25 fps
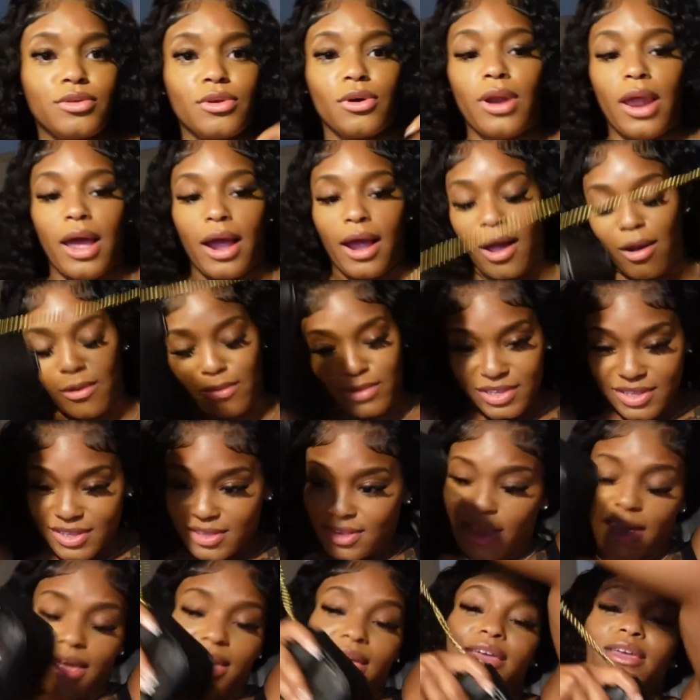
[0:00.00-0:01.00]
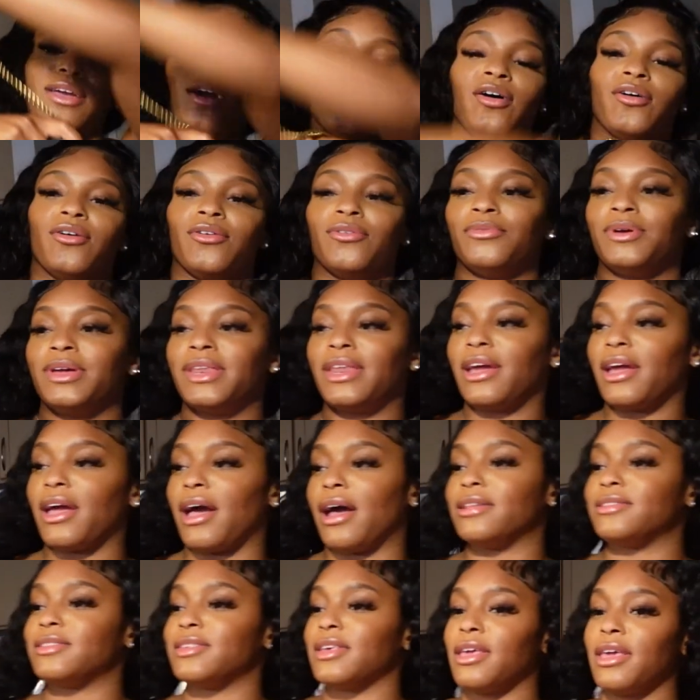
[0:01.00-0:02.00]
so like I was saying, yo, we didn't
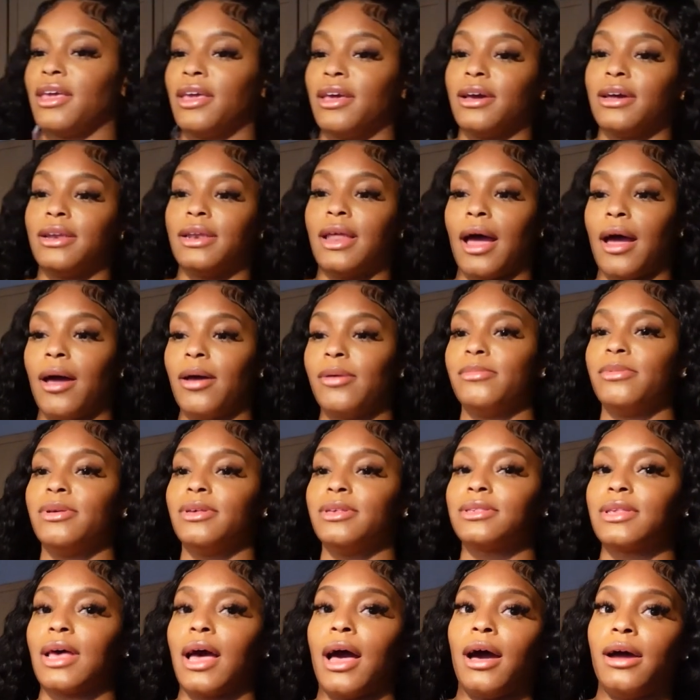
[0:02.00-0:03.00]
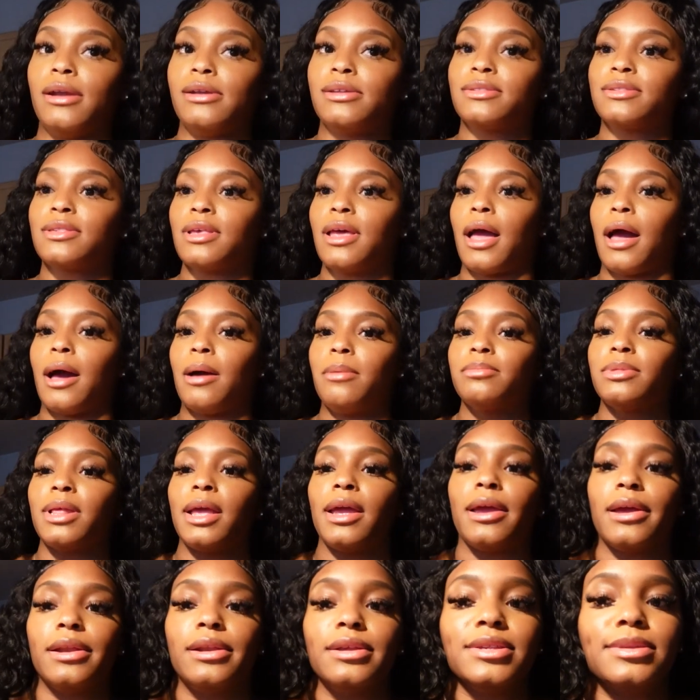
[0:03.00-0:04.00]
got the King of Diamonds. Honestly, I'm
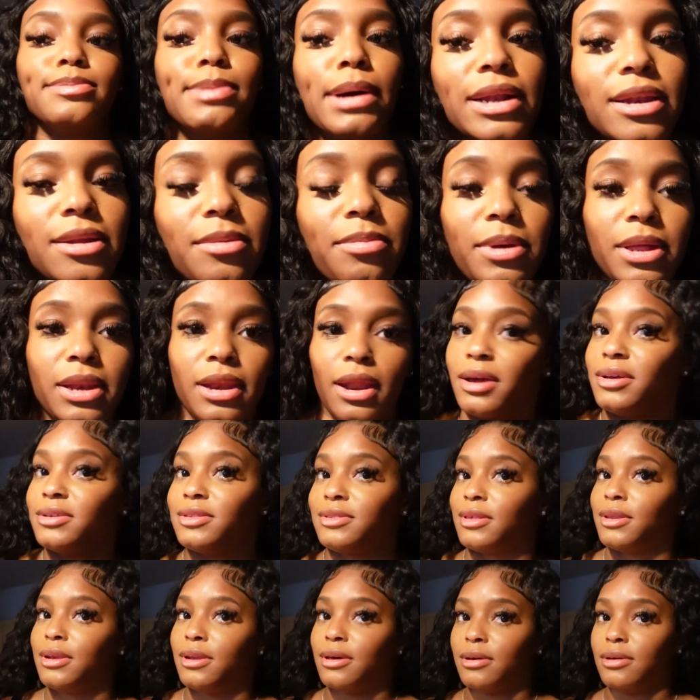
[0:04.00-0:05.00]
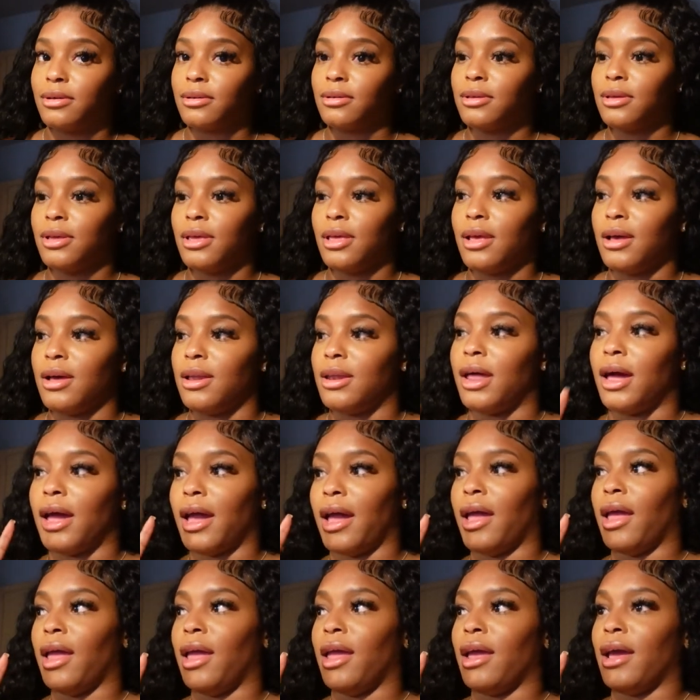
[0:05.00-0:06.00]
thinking it's about to be nice enough.
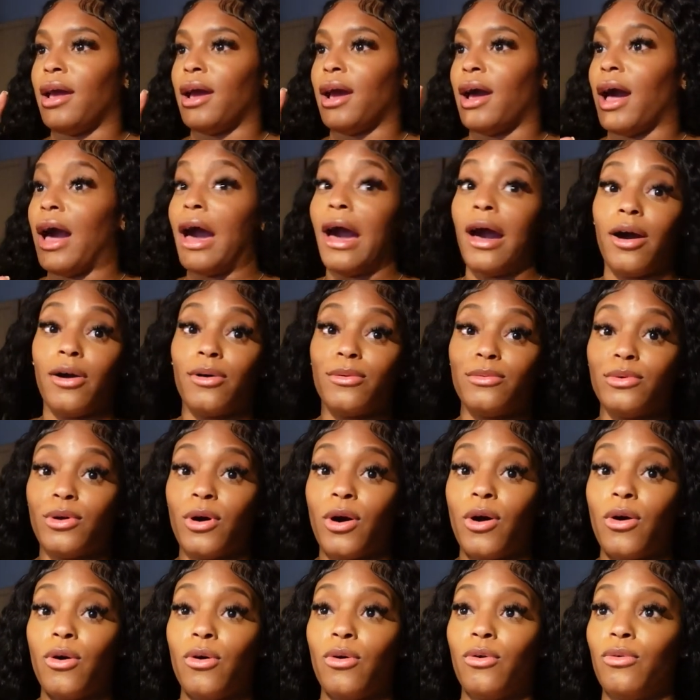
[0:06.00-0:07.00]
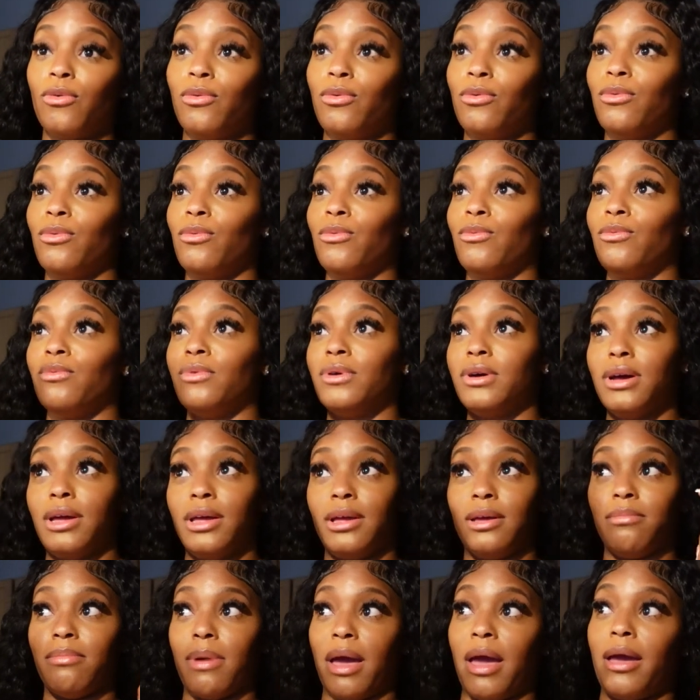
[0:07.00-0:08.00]
Like, I don't know
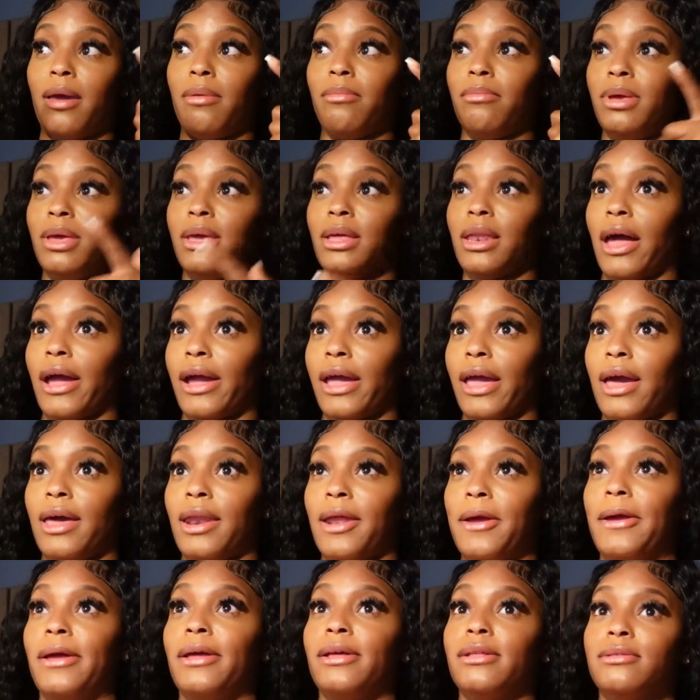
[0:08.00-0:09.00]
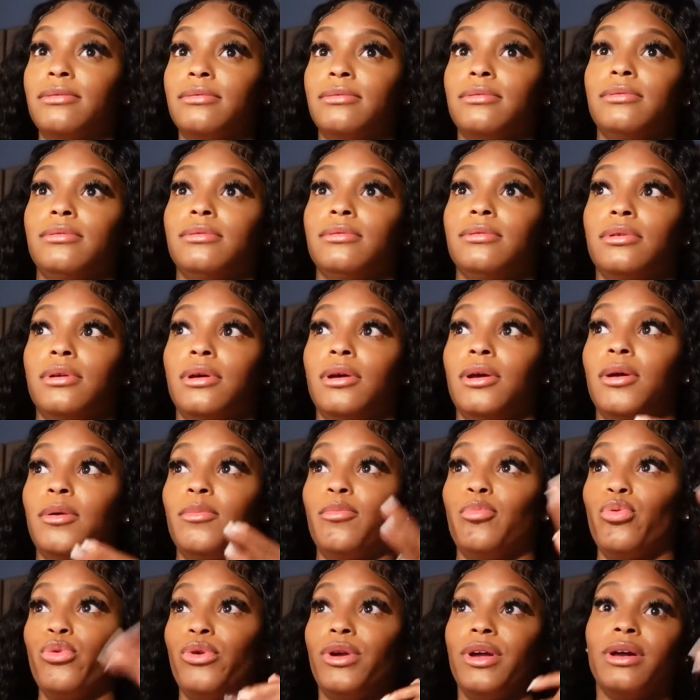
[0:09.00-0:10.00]
what made me like had a
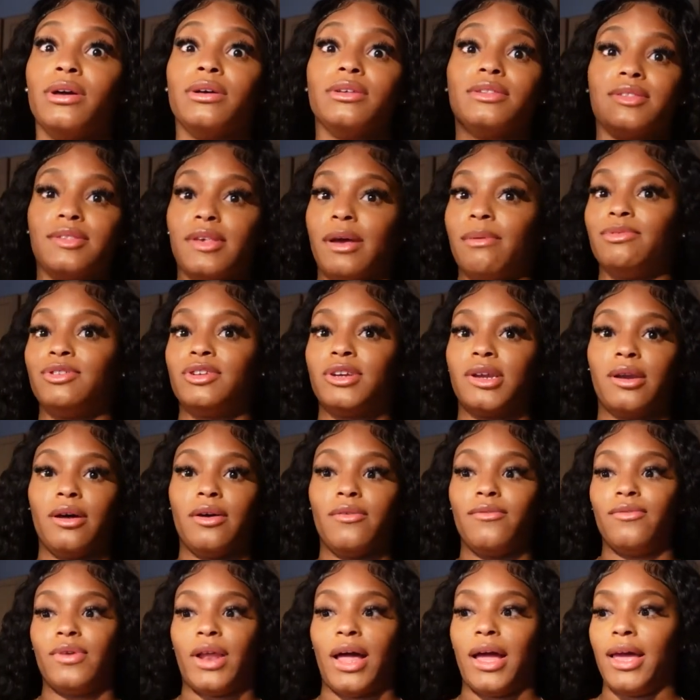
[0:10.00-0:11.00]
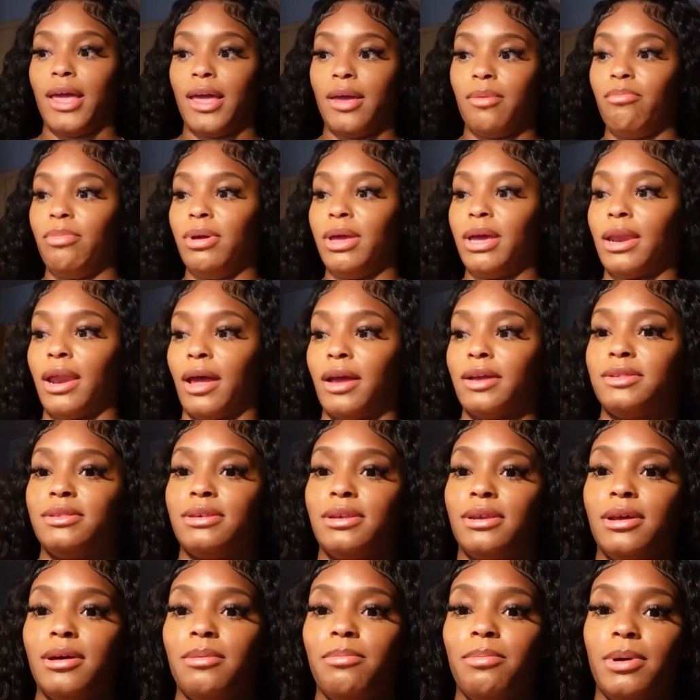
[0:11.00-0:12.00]
preconception of like it being nice
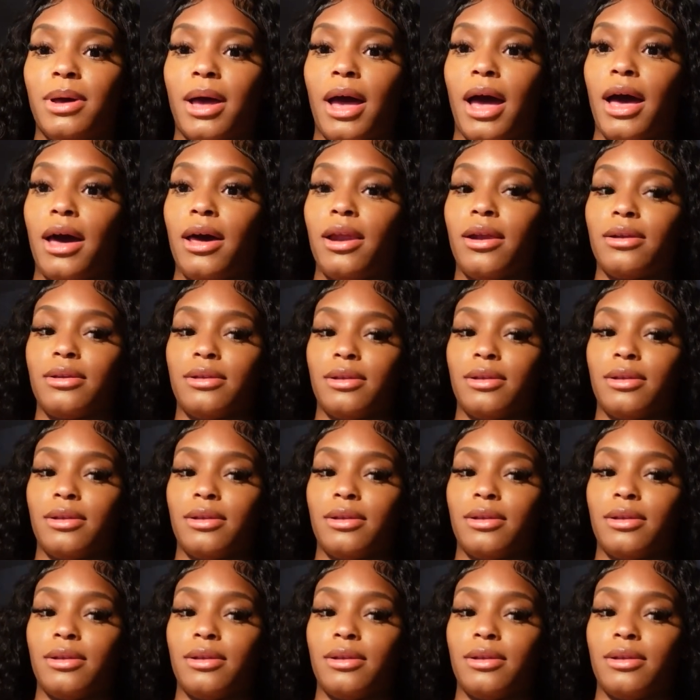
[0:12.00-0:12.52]
enough, but I